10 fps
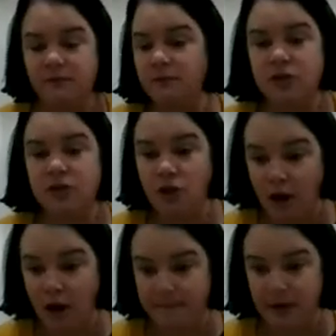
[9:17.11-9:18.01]
first
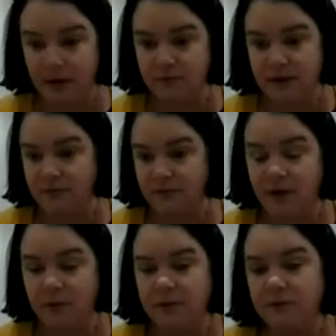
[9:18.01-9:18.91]
time that you've never
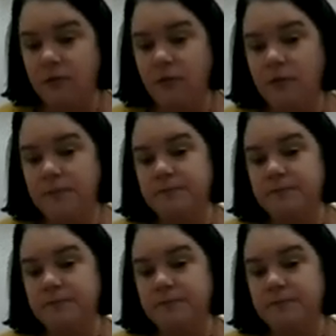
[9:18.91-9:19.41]
felt before.